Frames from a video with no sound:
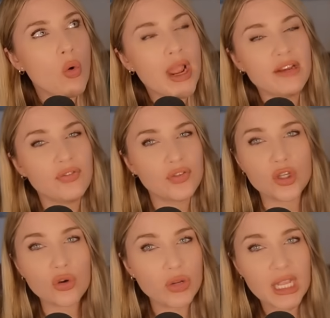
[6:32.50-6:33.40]

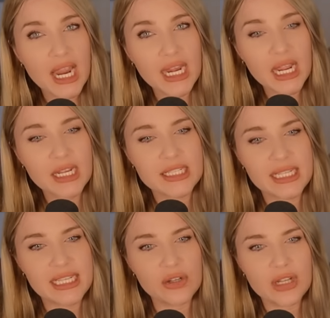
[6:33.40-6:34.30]
infuriating to
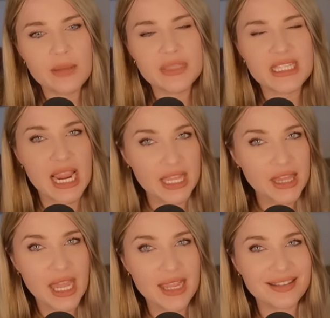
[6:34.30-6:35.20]
hear him say
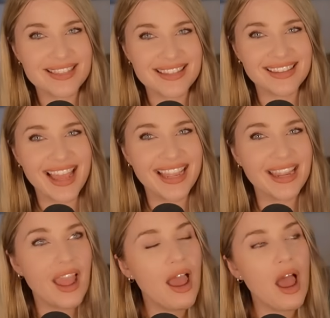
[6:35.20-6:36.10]
things
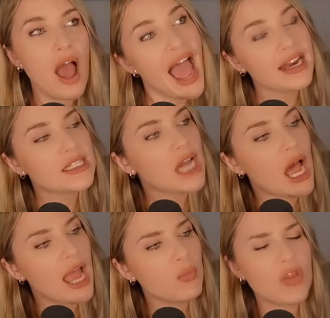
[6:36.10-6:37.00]
like, at a
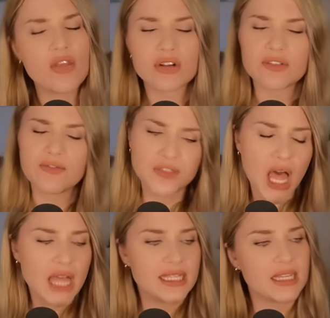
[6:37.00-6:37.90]
time when there's
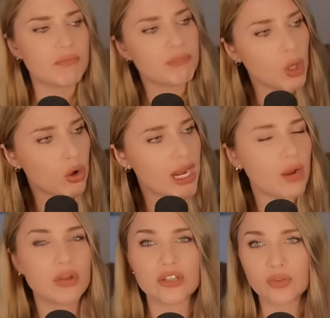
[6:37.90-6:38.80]
floods and burning,
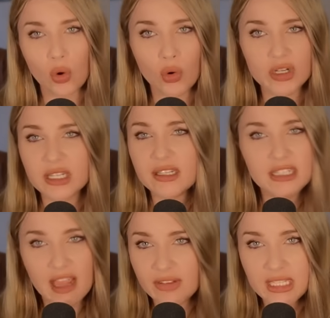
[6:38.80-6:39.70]
which of course,
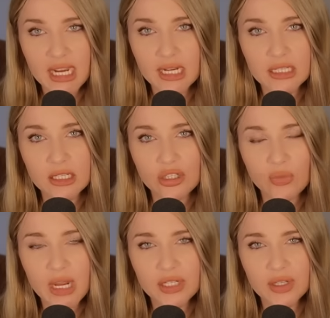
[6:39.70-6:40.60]
devastating
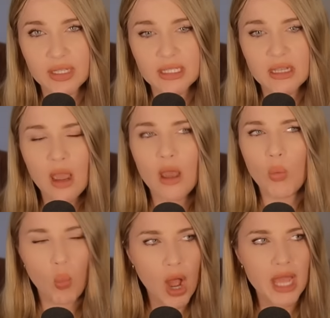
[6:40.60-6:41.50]
situations.
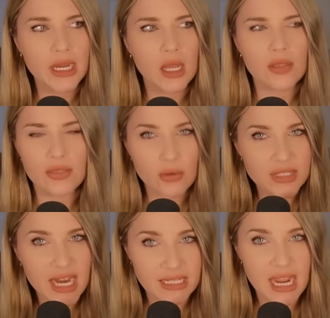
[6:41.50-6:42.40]
One, those
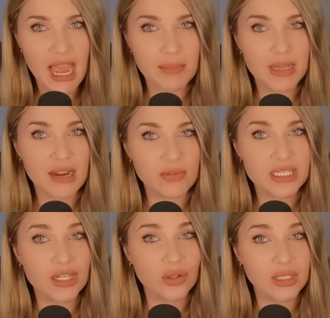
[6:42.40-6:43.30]
tend to happen every
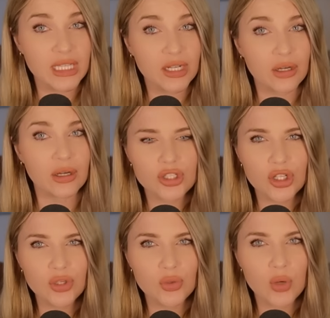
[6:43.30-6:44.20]
single year.
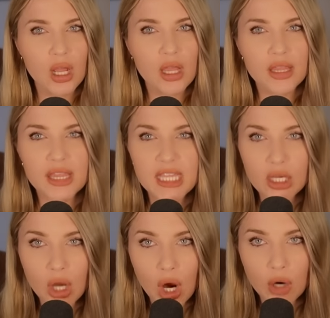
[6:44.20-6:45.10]
Two, the
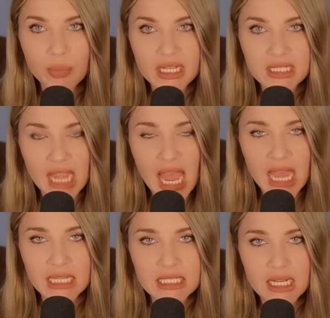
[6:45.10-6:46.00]
carbon
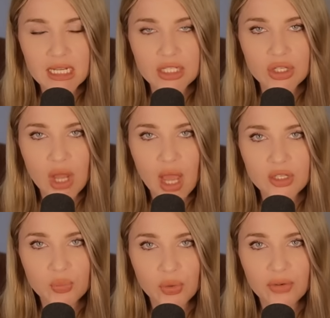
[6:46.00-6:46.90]
tax is
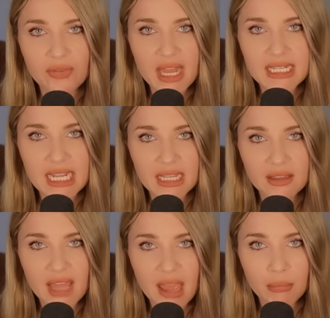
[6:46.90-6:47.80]
not preventing
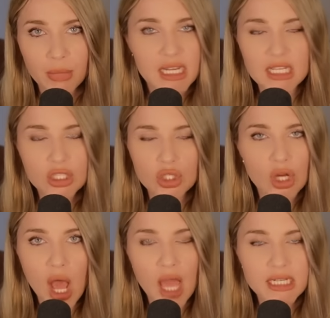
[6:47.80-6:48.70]
them, is
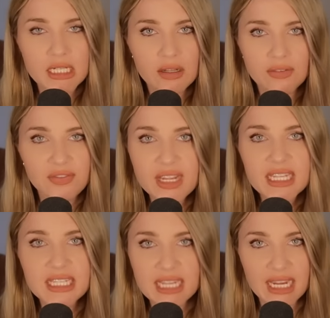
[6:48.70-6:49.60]
not
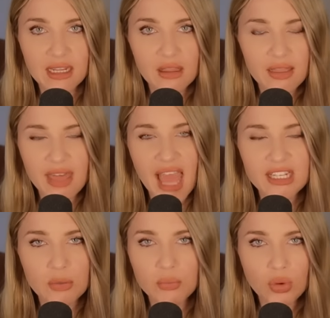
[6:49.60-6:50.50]
fixing
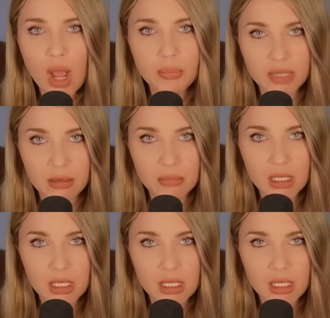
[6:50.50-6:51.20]
that problem.